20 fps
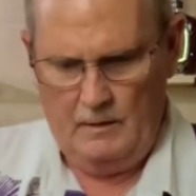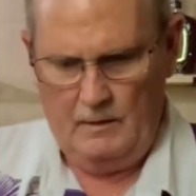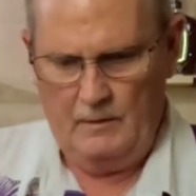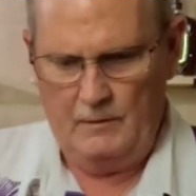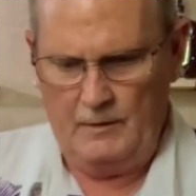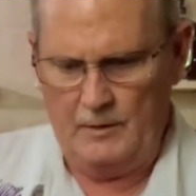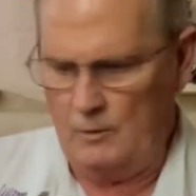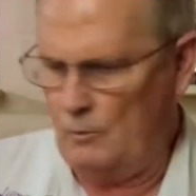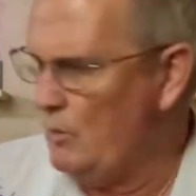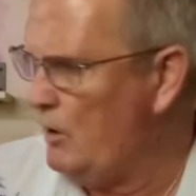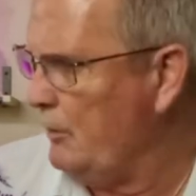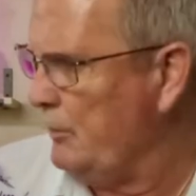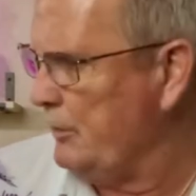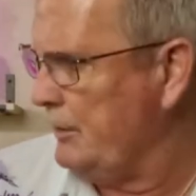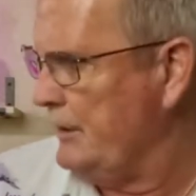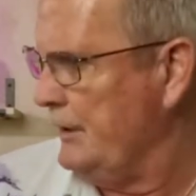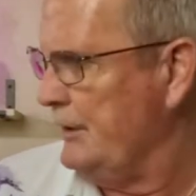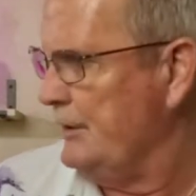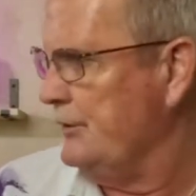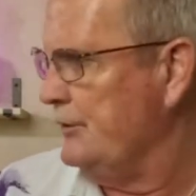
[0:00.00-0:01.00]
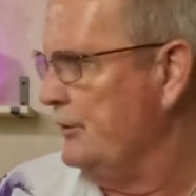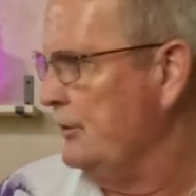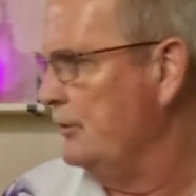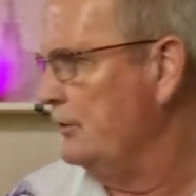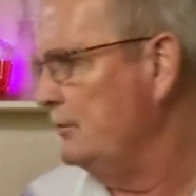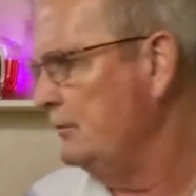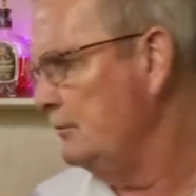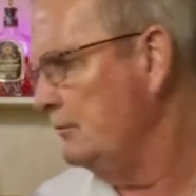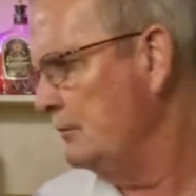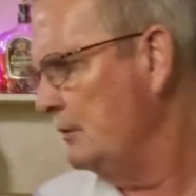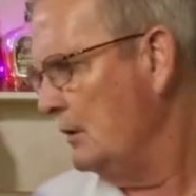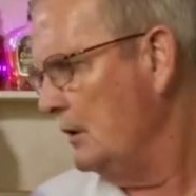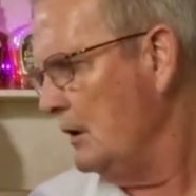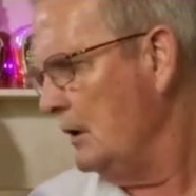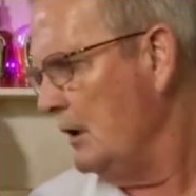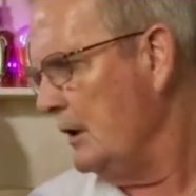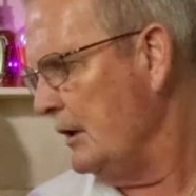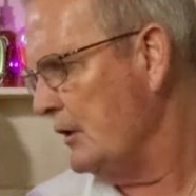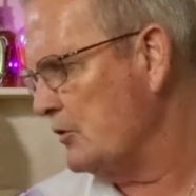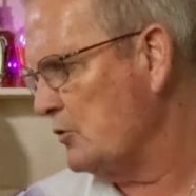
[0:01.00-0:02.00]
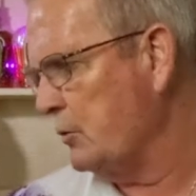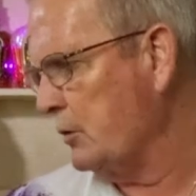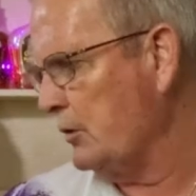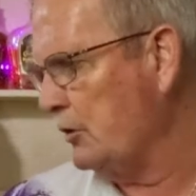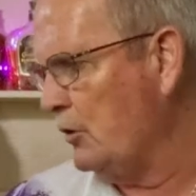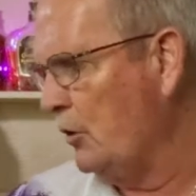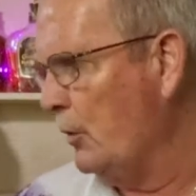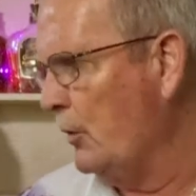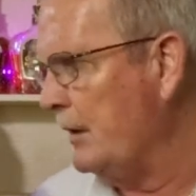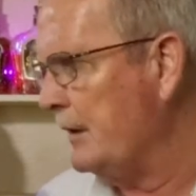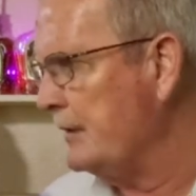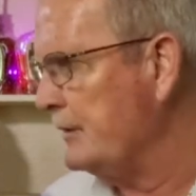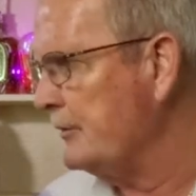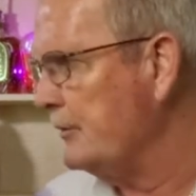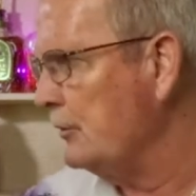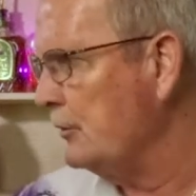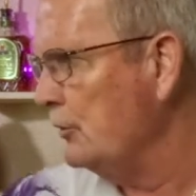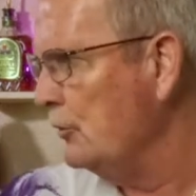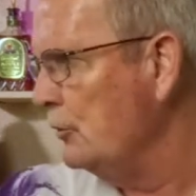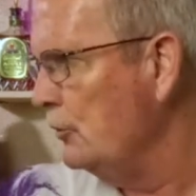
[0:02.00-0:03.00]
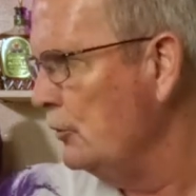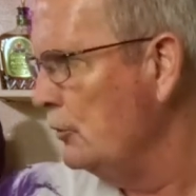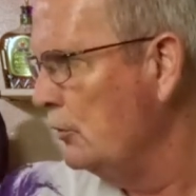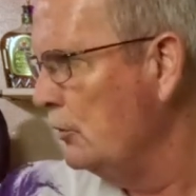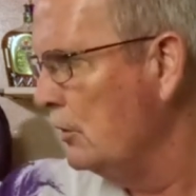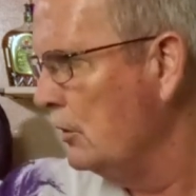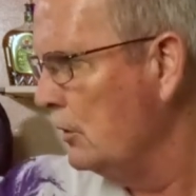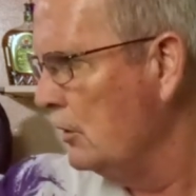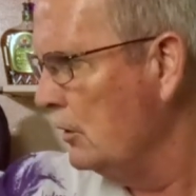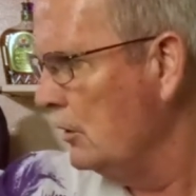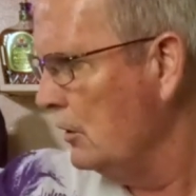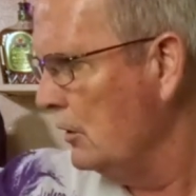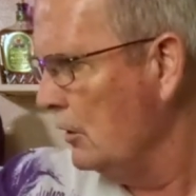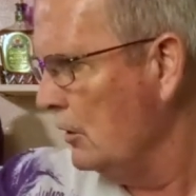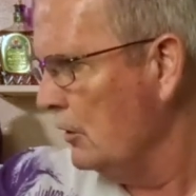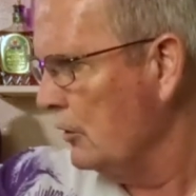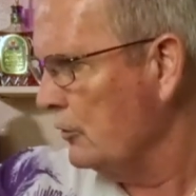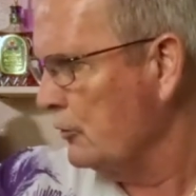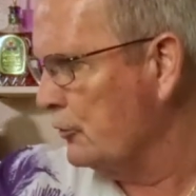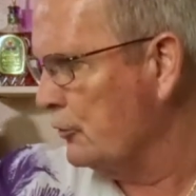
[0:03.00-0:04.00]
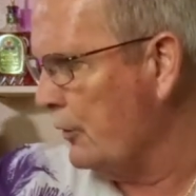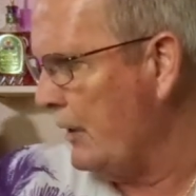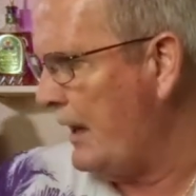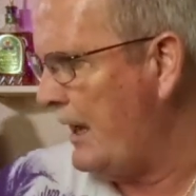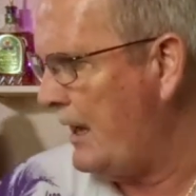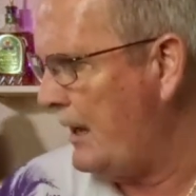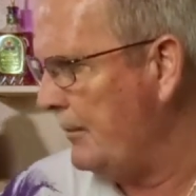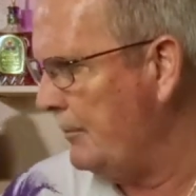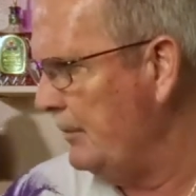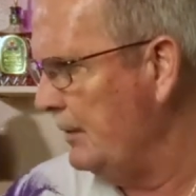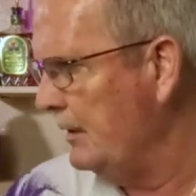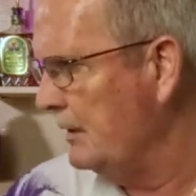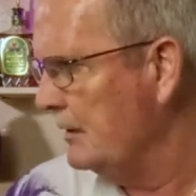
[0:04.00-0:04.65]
Then what we're going to do is we're going to grab